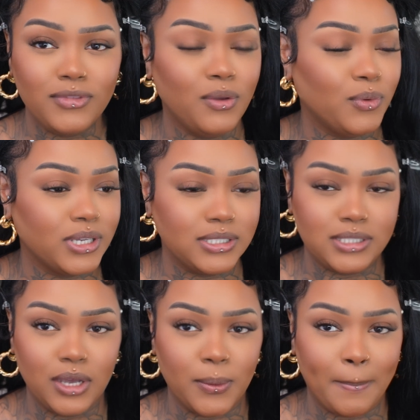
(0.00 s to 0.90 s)
We're good to
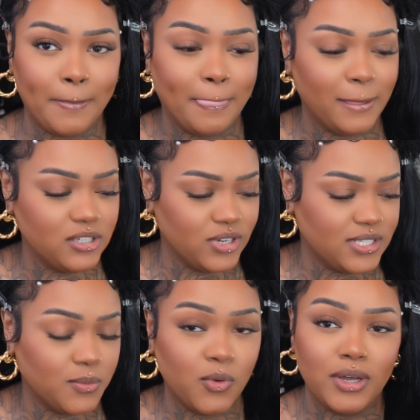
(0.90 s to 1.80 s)
go. Drink
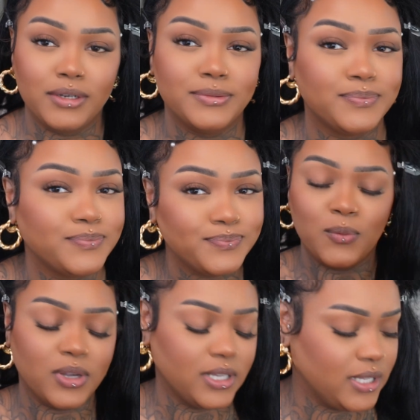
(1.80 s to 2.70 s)
some water.
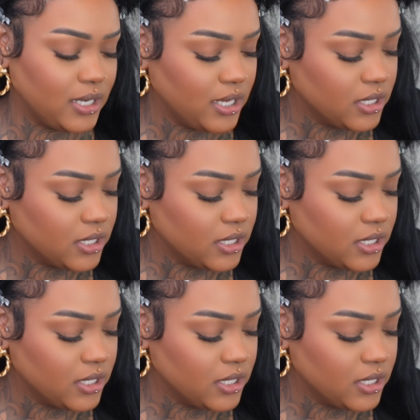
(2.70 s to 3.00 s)
We're good.